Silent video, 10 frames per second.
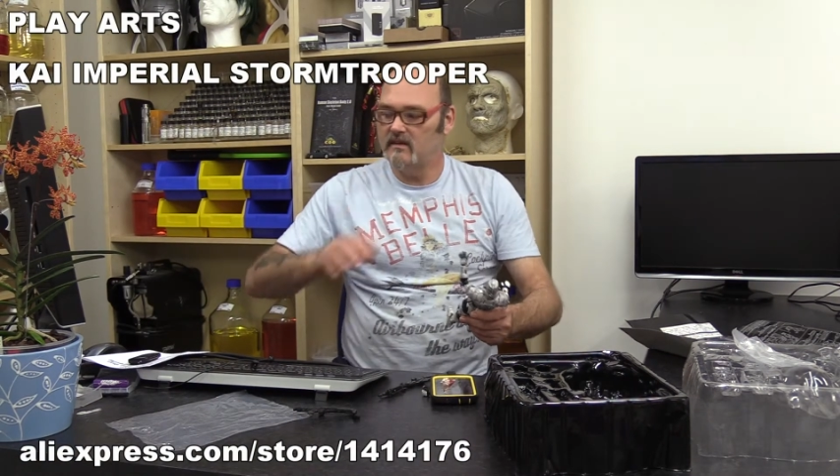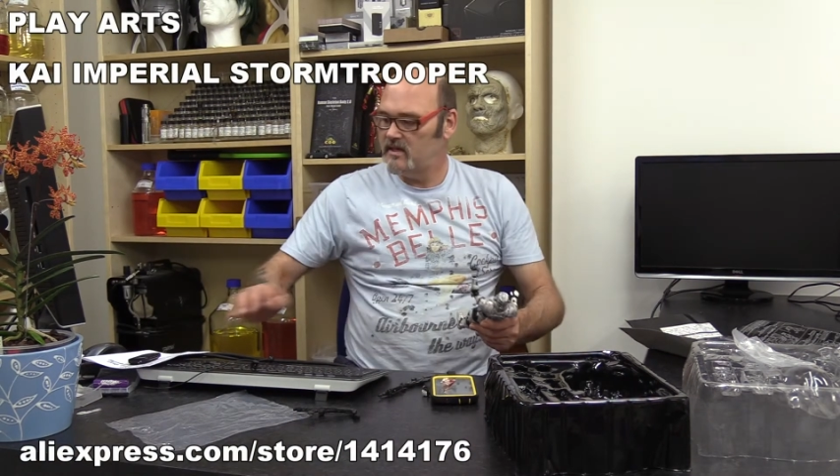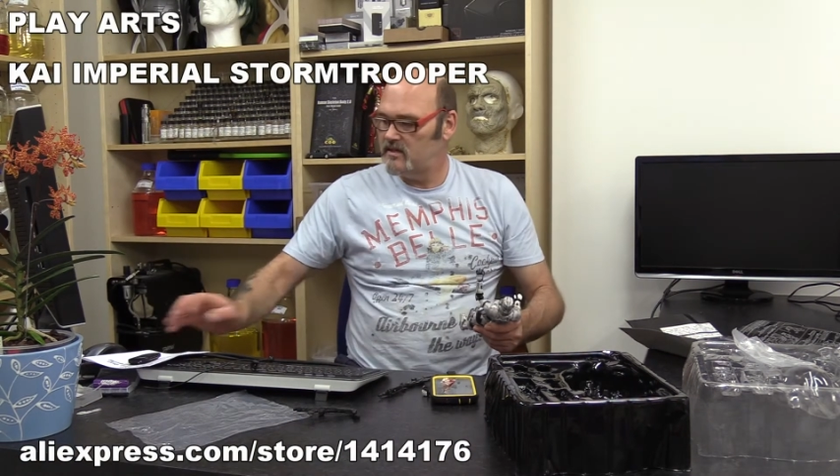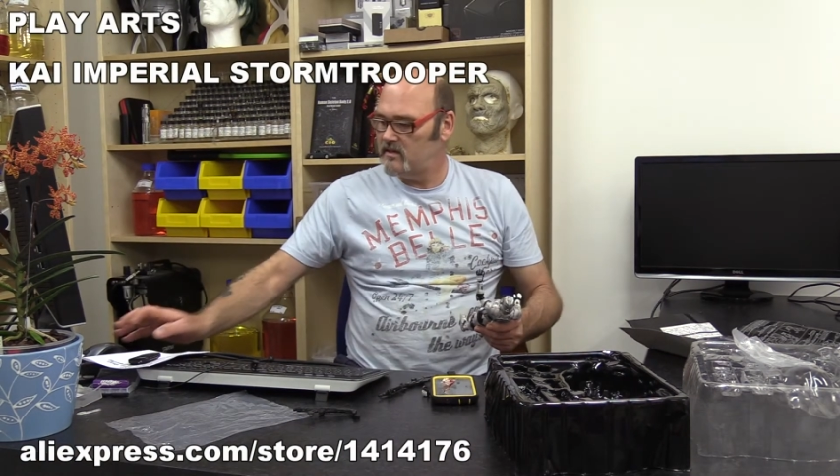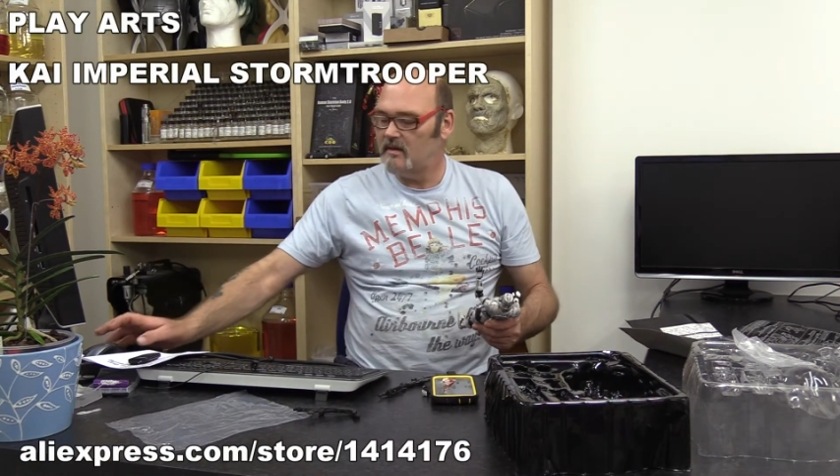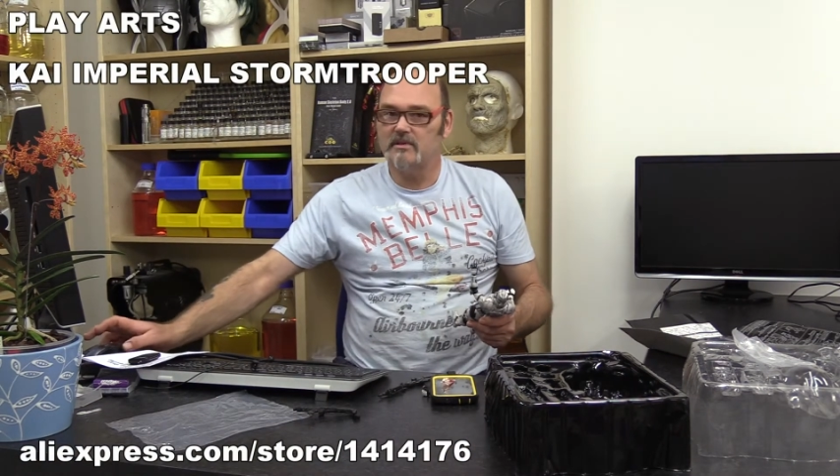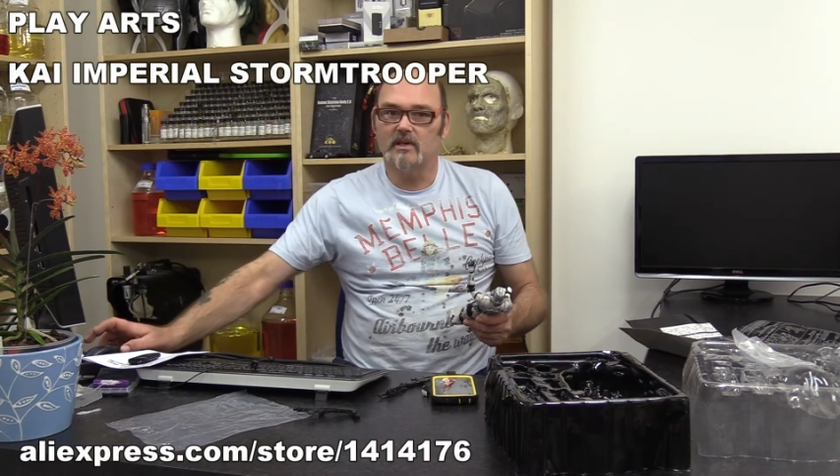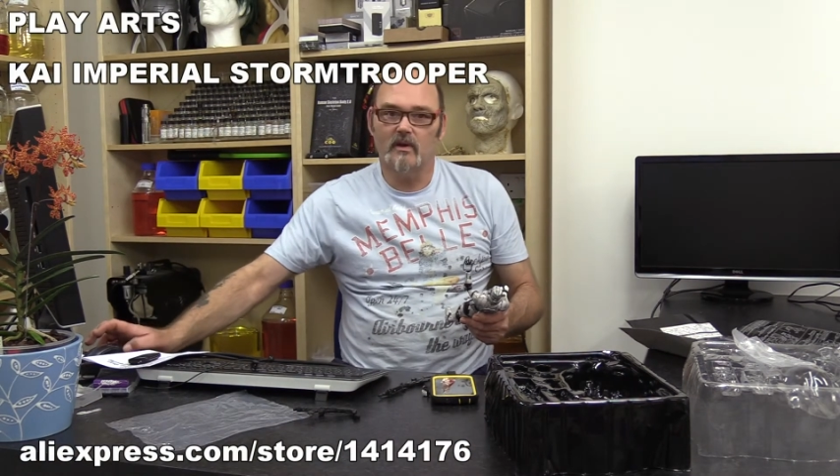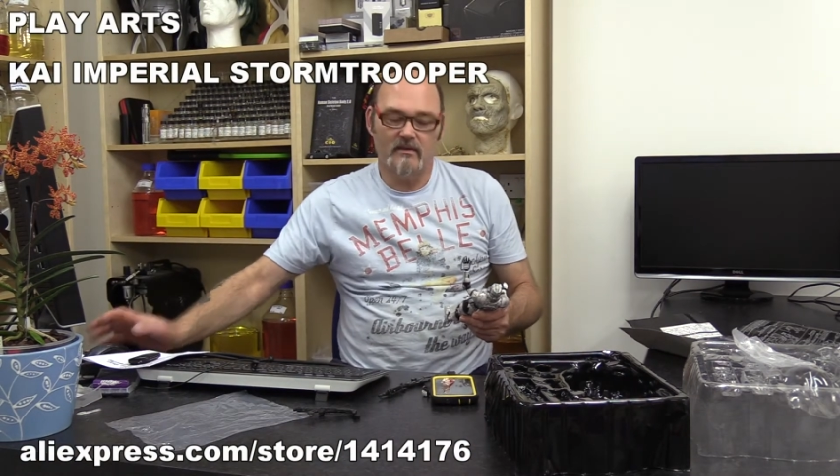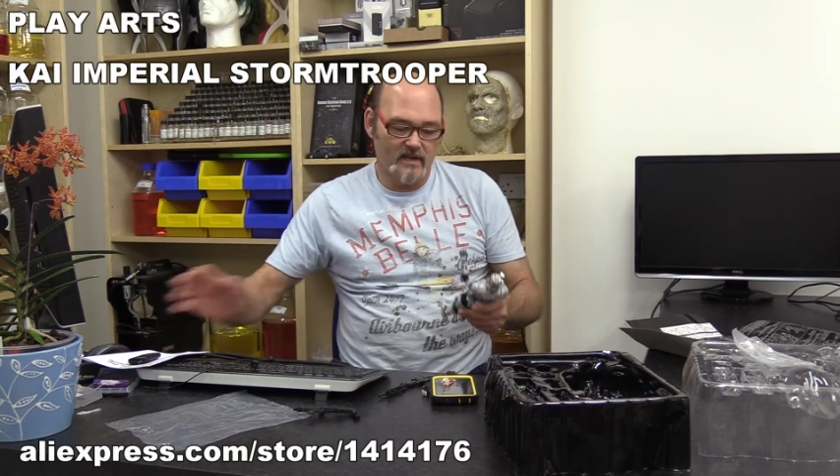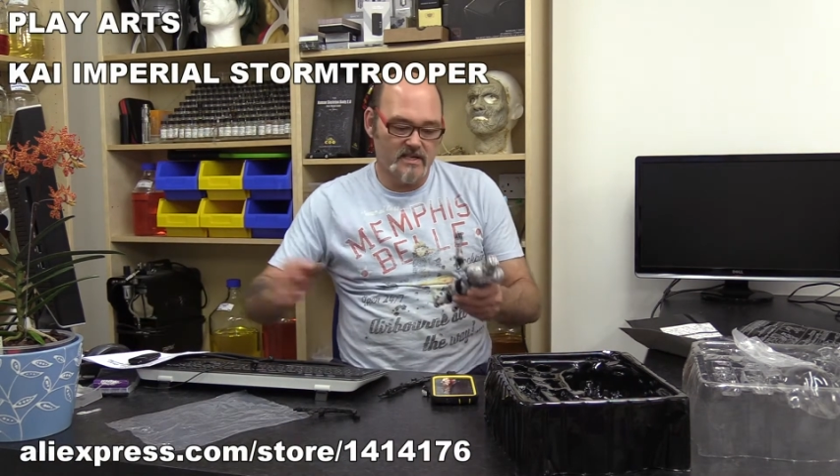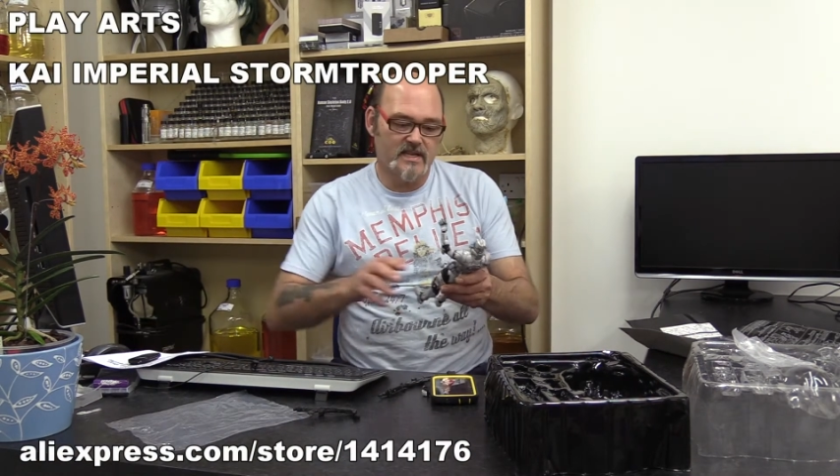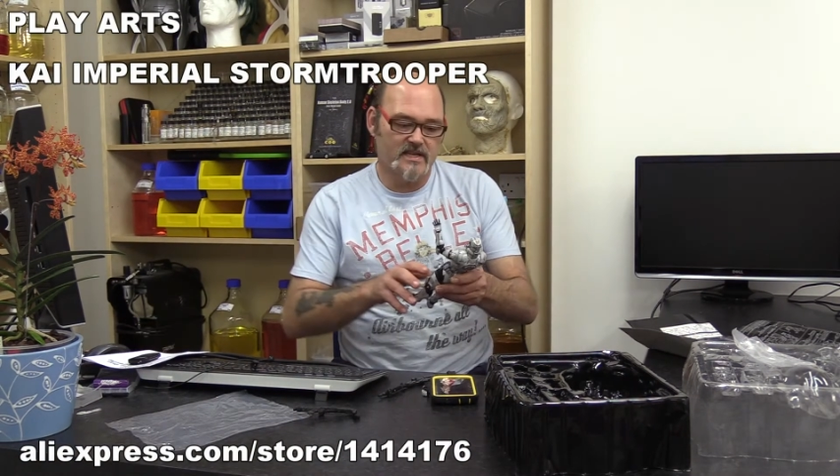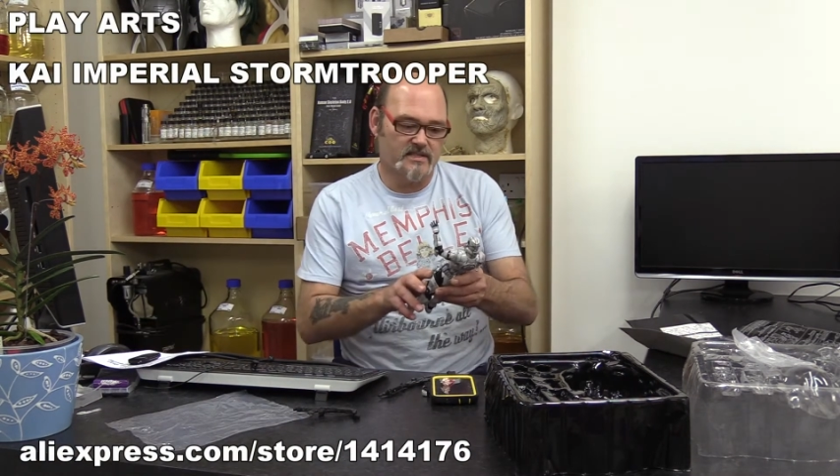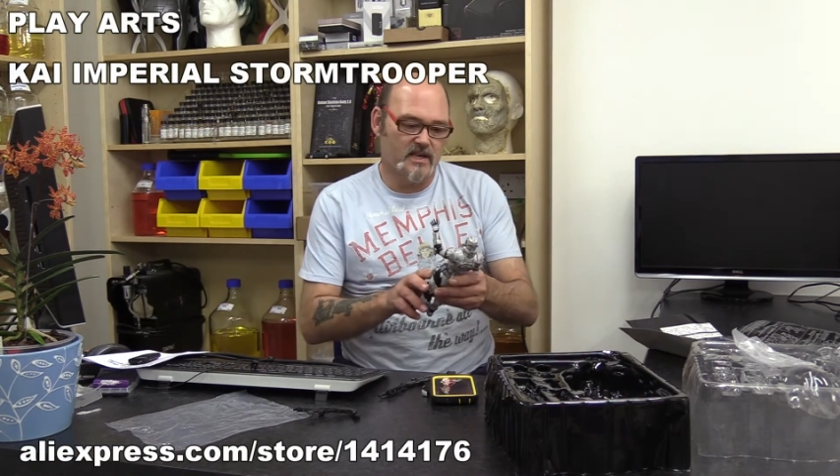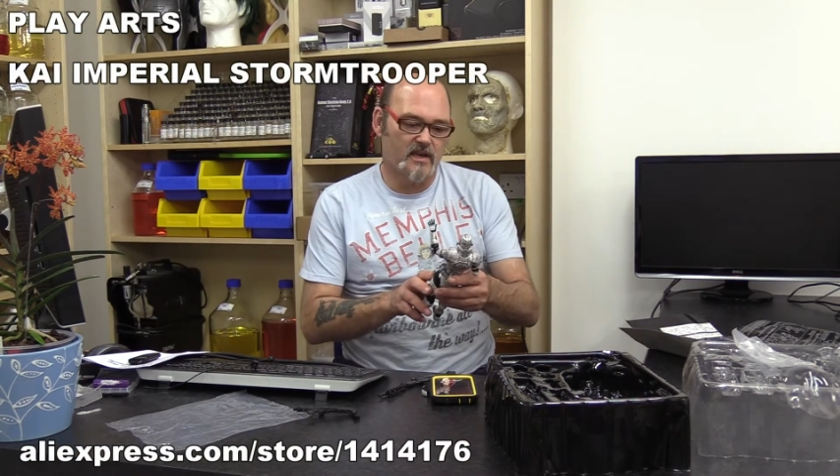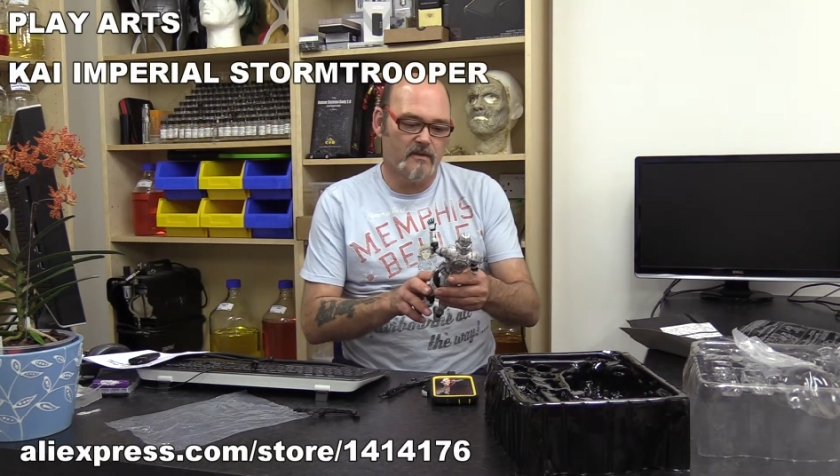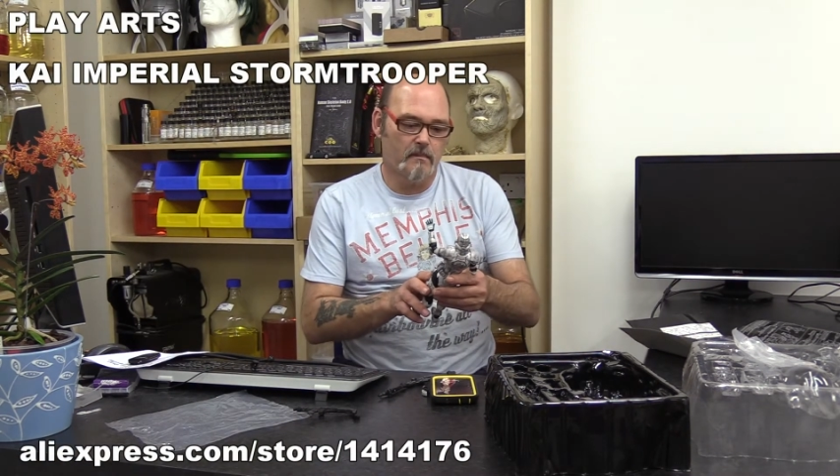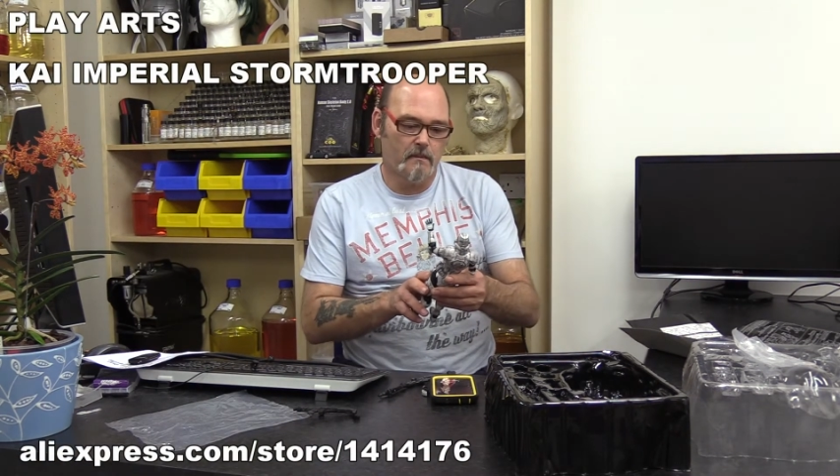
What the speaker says: this is absolutely fantastic.